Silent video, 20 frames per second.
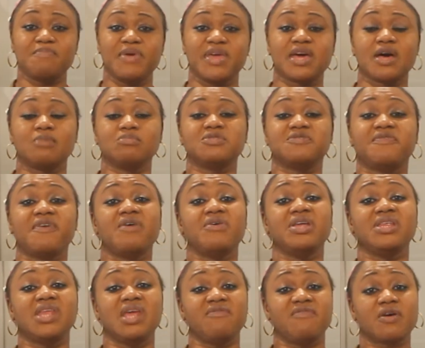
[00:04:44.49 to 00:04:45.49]
becomes
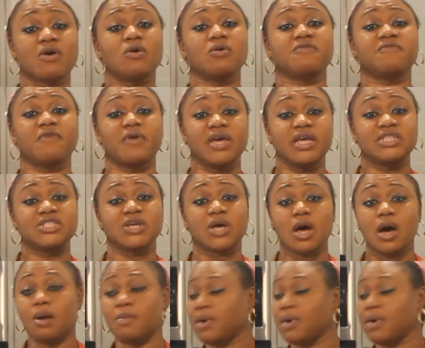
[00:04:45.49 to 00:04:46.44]
very difficult for it to come